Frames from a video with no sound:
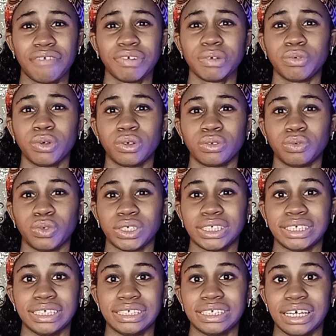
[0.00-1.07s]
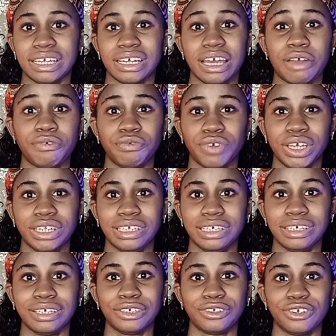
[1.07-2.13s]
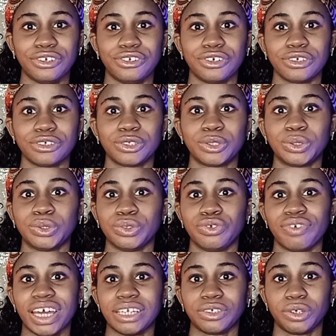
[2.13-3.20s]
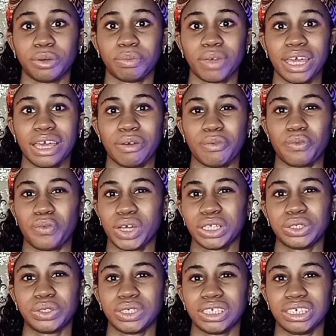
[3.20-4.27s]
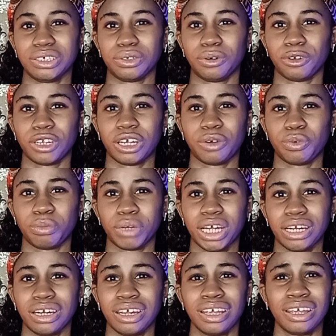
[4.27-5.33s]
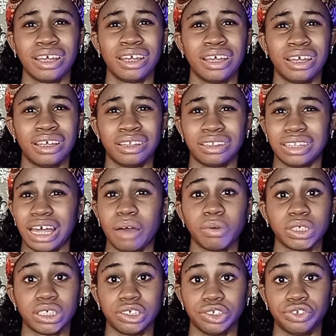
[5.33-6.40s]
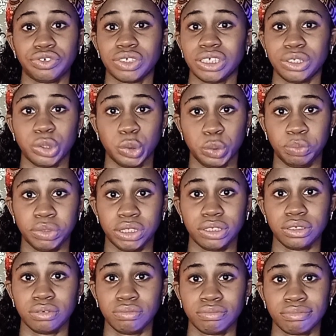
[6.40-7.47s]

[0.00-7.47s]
Everyone was seated and ready. You just stood right up and went to see your other woman. That was literally stupid.